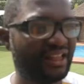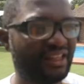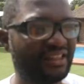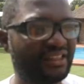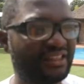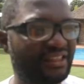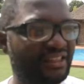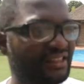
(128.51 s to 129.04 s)

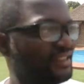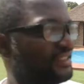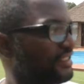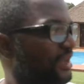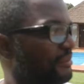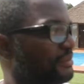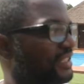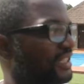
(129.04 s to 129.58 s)
is
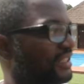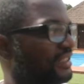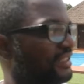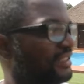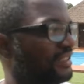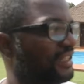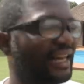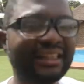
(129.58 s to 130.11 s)
something
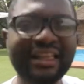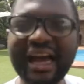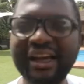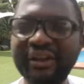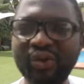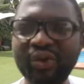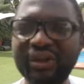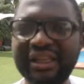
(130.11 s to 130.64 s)
that I
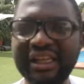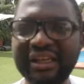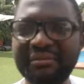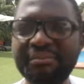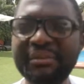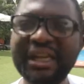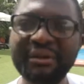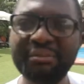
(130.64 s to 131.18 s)
don't think
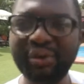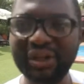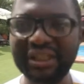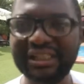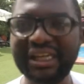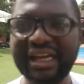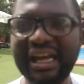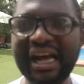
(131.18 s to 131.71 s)
many
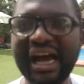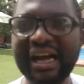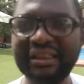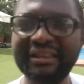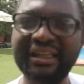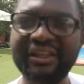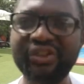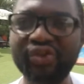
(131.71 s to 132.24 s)
political
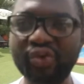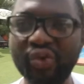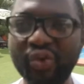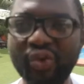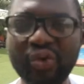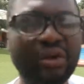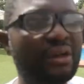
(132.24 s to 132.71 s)
actors know.